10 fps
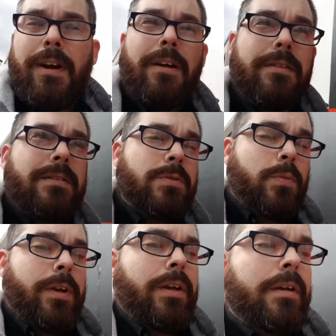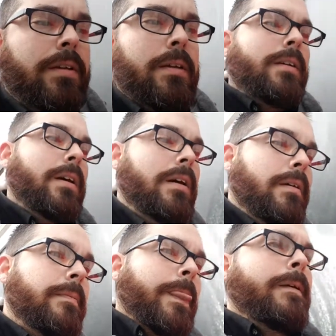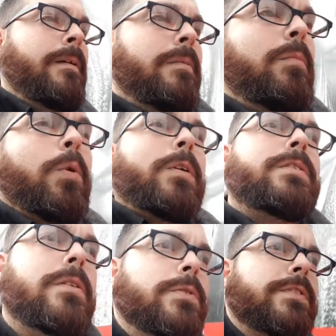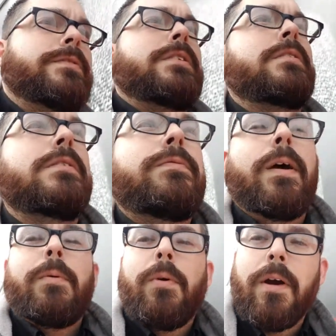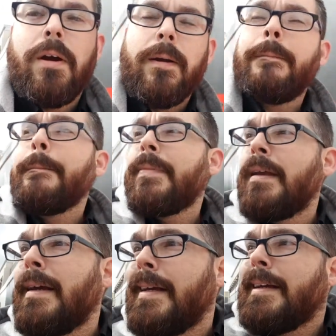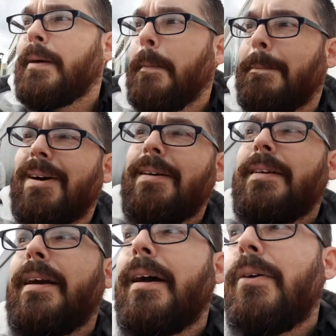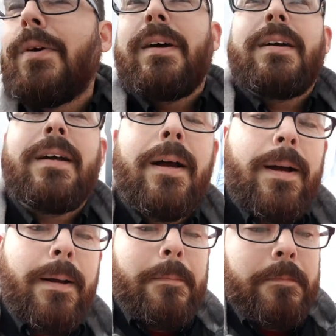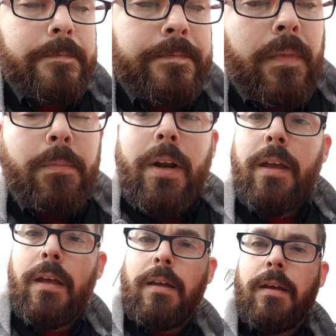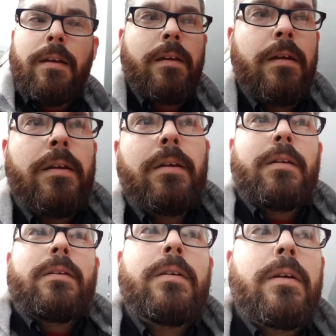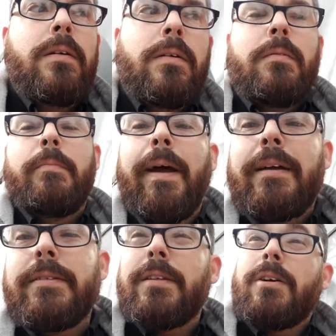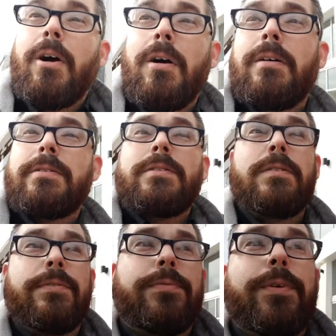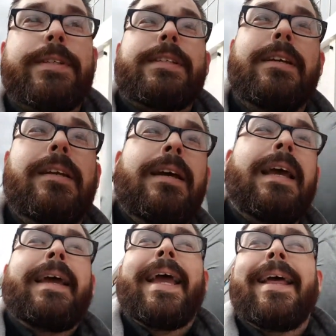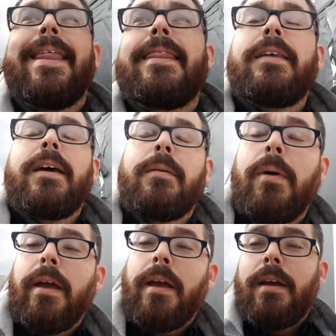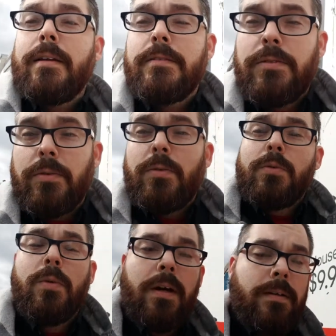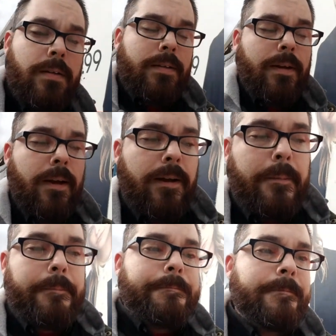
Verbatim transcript: out this week uh, more exclusive since it's February but now um, I'm gonna head back to the car since it's freezing then I'm gonna head to um,